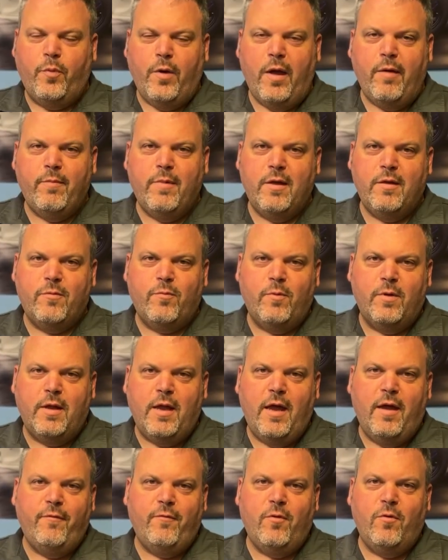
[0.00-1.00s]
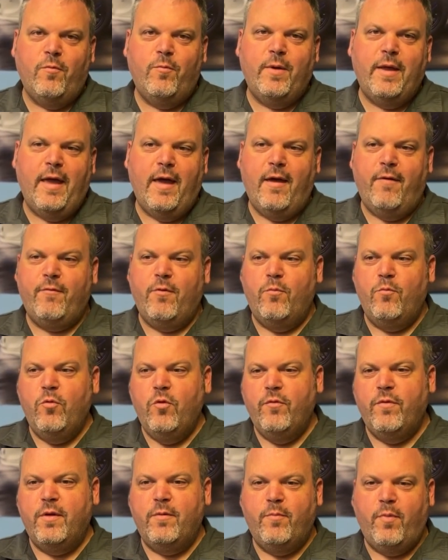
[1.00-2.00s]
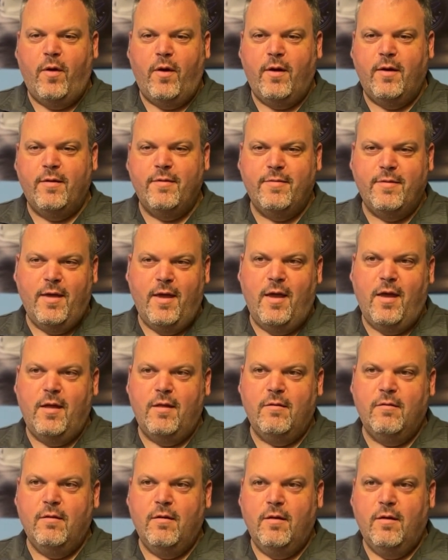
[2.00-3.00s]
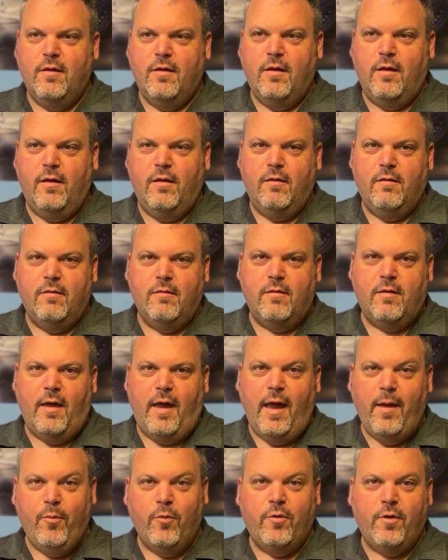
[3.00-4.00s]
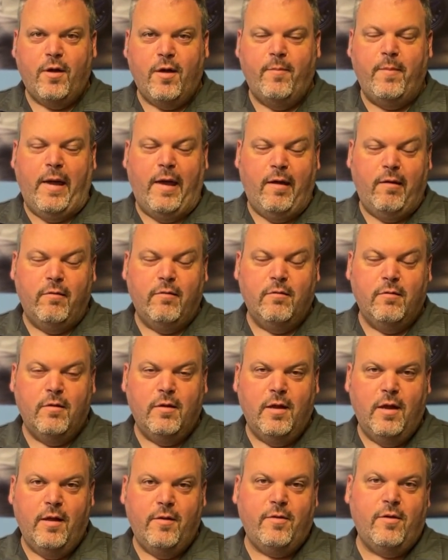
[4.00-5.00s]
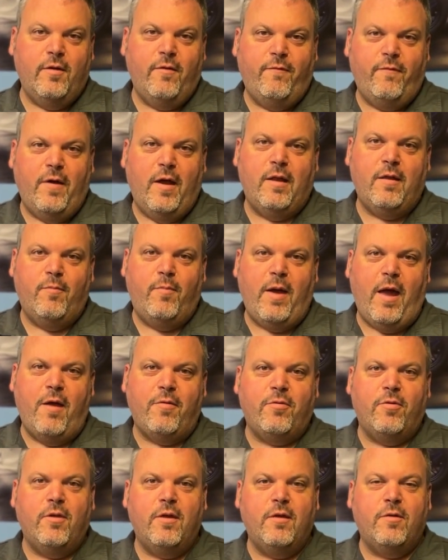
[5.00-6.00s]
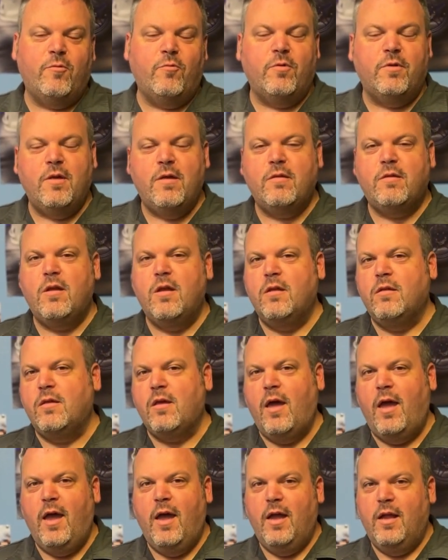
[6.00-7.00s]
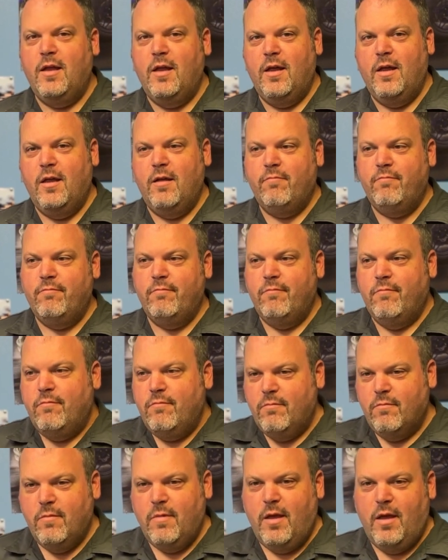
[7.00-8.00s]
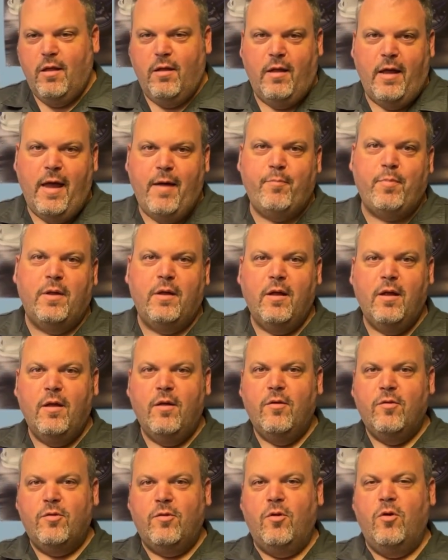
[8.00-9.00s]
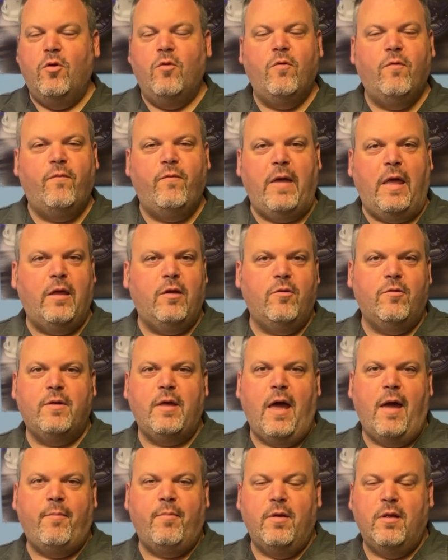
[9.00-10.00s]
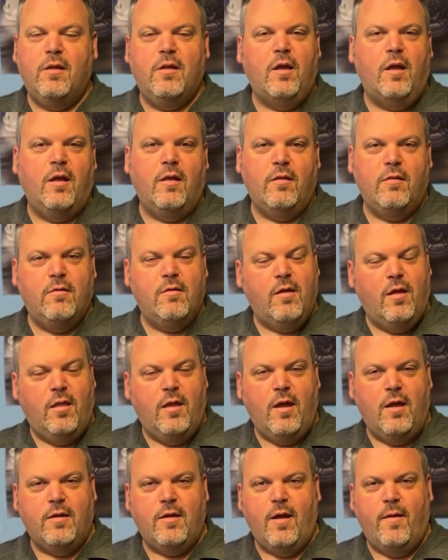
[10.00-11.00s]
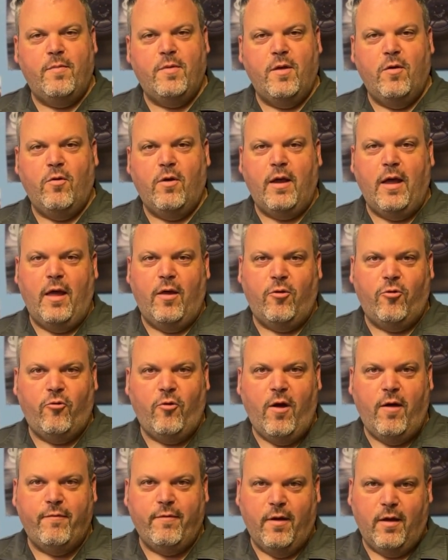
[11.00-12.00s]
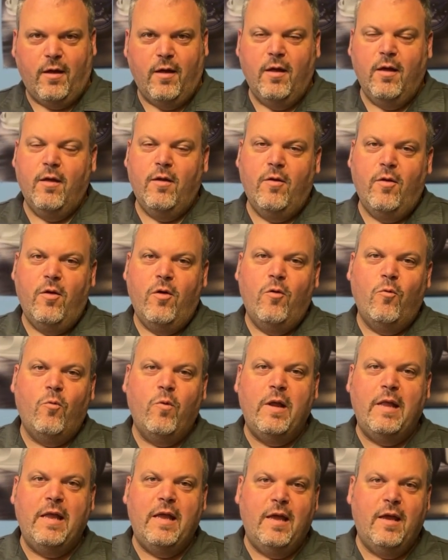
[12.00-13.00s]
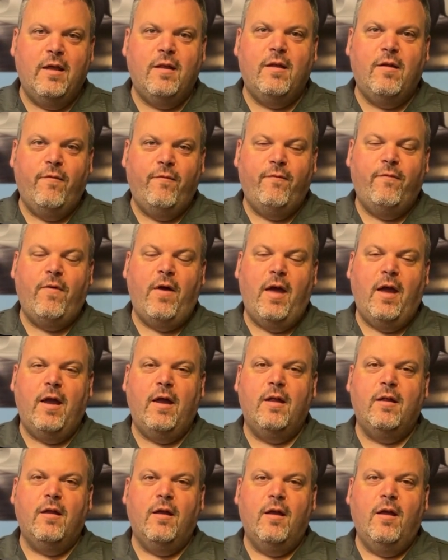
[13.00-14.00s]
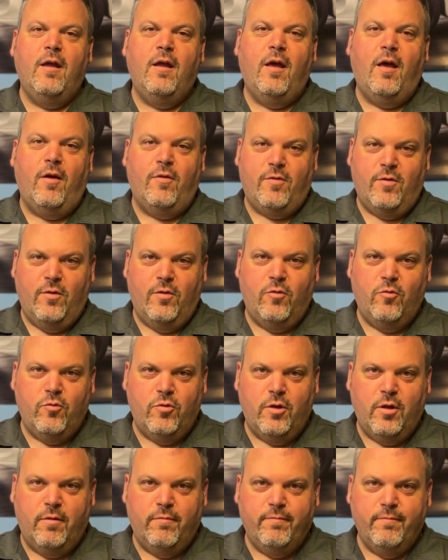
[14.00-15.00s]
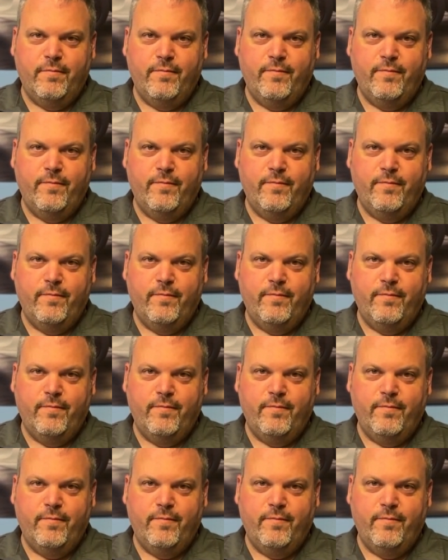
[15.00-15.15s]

problem is whenever we have a moving part that is able to come out, it's gonna find the path of least resistance and it'll happen. So failures happen, and a lot of times they were catastrophic. We needed to find a solution,